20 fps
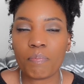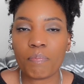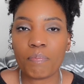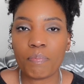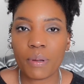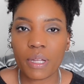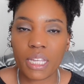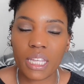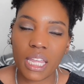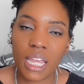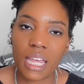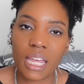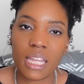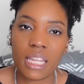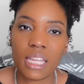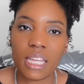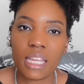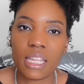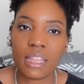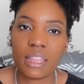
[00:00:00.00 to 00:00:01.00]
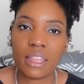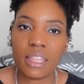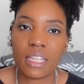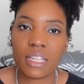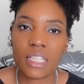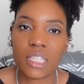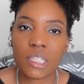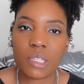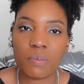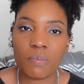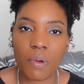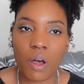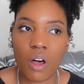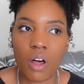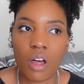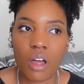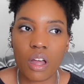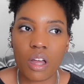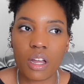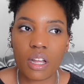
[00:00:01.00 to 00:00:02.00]
But yeah, the
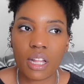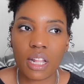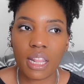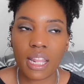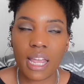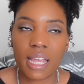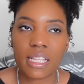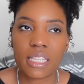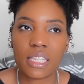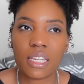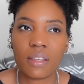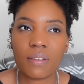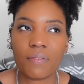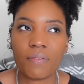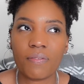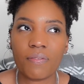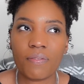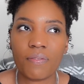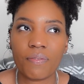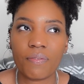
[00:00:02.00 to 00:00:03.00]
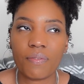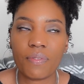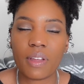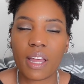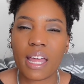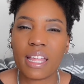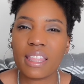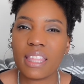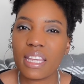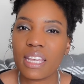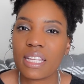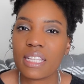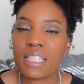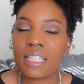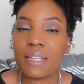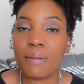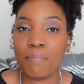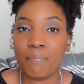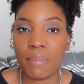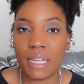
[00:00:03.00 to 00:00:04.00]
small classic, I think it's
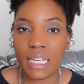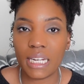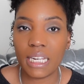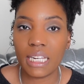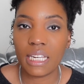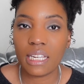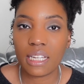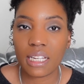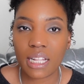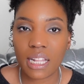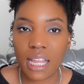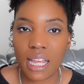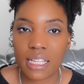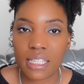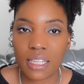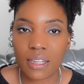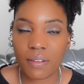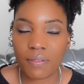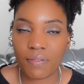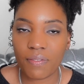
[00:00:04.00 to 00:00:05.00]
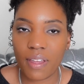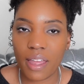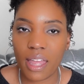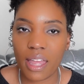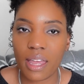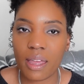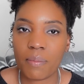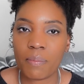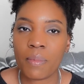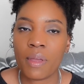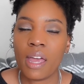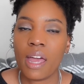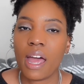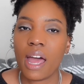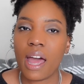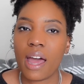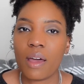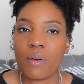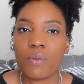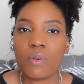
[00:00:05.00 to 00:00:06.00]
the mini classic flap.
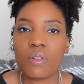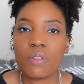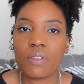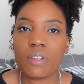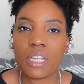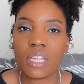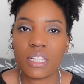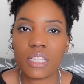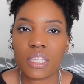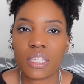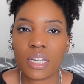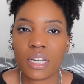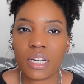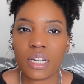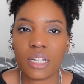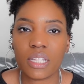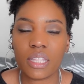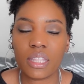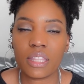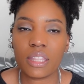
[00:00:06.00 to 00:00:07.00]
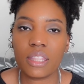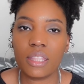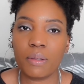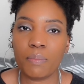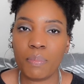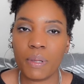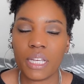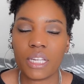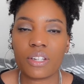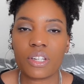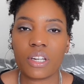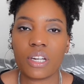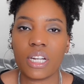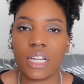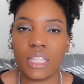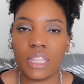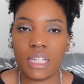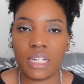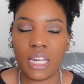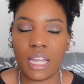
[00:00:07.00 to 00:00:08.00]
I will insert the picture
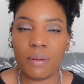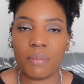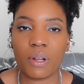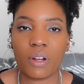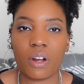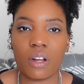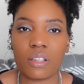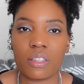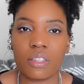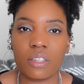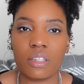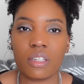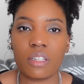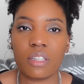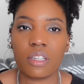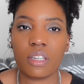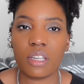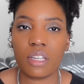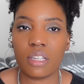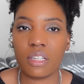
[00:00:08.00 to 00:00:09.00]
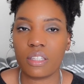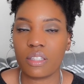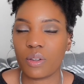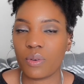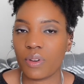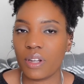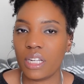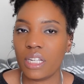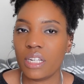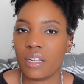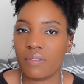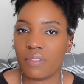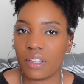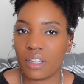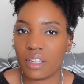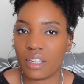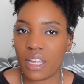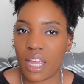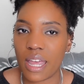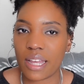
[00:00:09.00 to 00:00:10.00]
and the name across a screen of
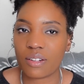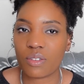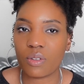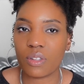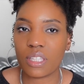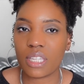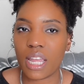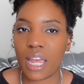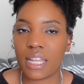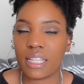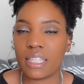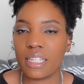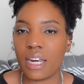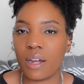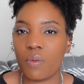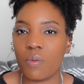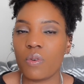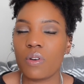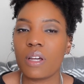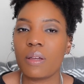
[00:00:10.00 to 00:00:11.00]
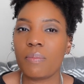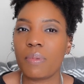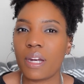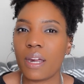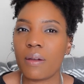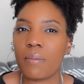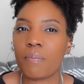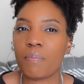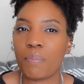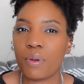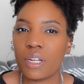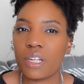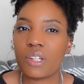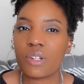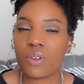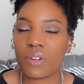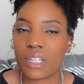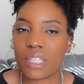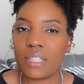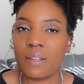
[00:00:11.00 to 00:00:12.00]
the actual size that I want, but I'm pretty
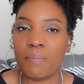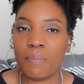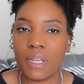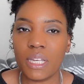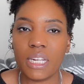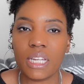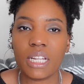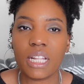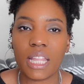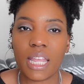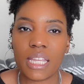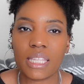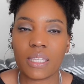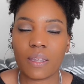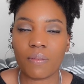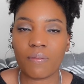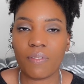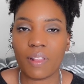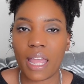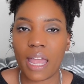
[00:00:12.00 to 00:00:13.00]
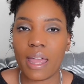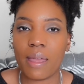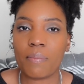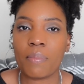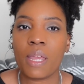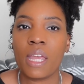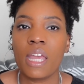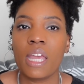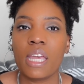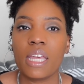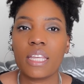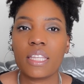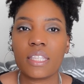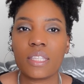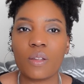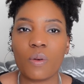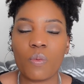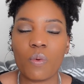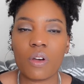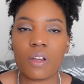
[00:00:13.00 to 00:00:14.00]
sure it's the mini classic flap is
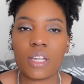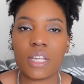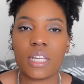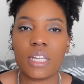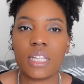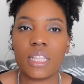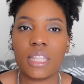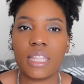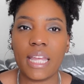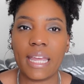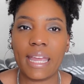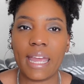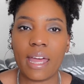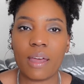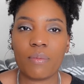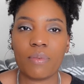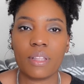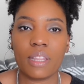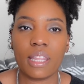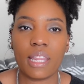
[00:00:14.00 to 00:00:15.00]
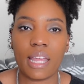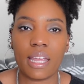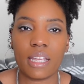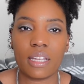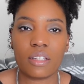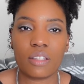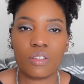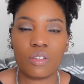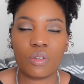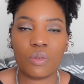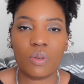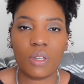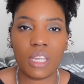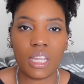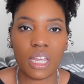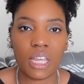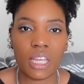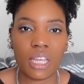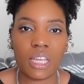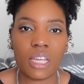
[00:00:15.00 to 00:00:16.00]
the one that I would like to
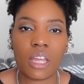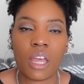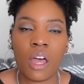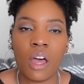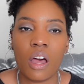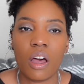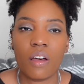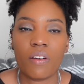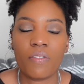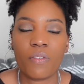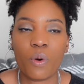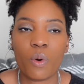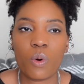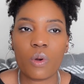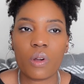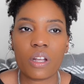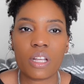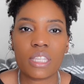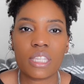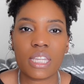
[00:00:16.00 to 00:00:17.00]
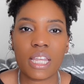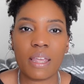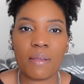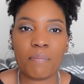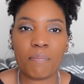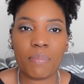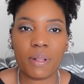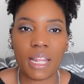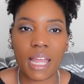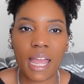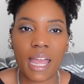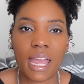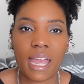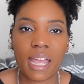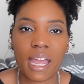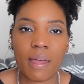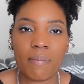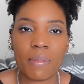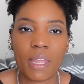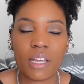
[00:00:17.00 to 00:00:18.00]
get, of course, in
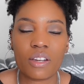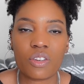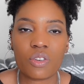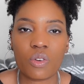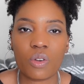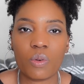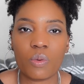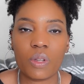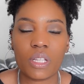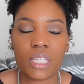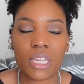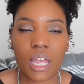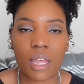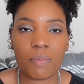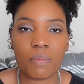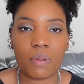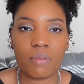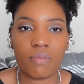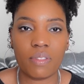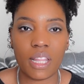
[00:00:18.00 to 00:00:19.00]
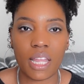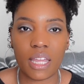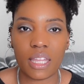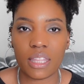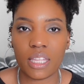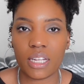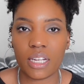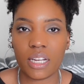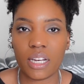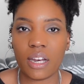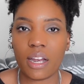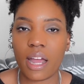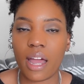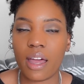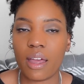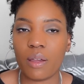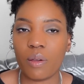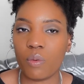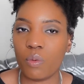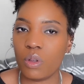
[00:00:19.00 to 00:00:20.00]
black. I'm not sure what type of leather
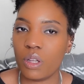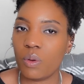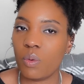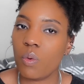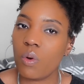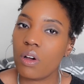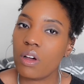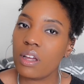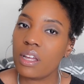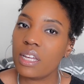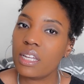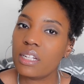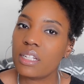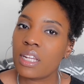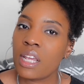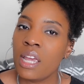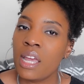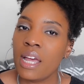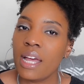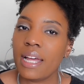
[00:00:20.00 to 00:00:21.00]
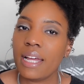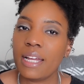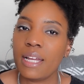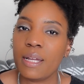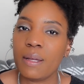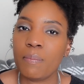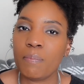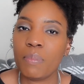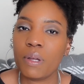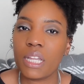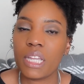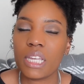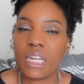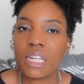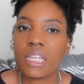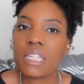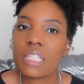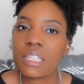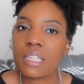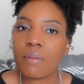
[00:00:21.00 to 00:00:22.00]
I would want, but it
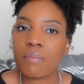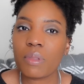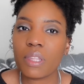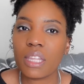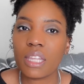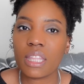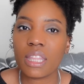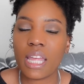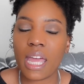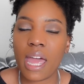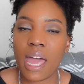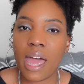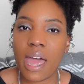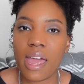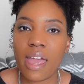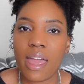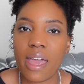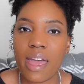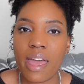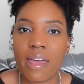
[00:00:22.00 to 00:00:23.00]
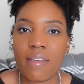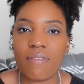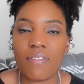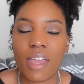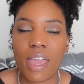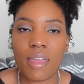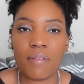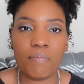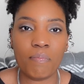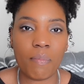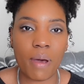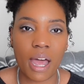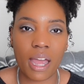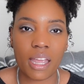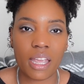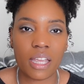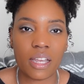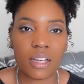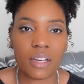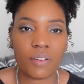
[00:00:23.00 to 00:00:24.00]
is something that I have
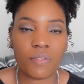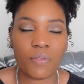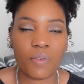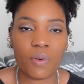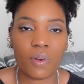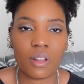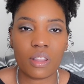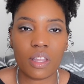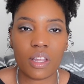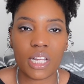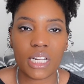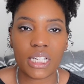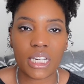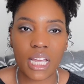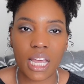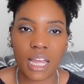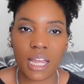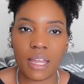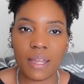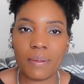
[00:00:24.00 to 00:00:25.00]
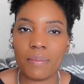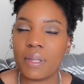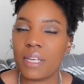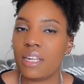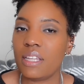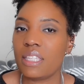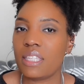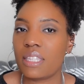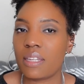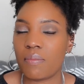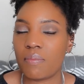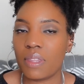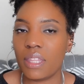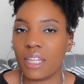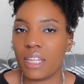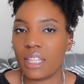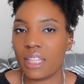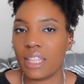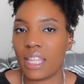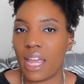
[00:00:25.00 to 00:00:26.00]
admired for a long time, and it's
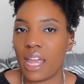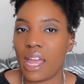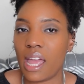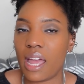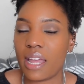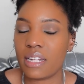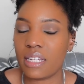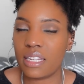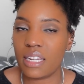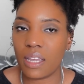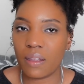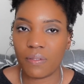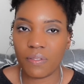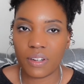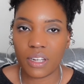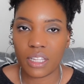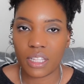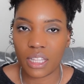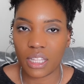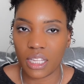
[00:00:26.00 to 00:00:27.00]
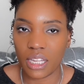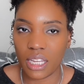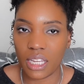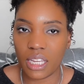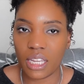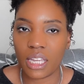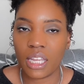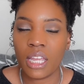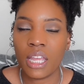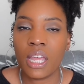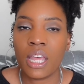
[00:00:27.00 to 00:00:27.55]
something that I definitely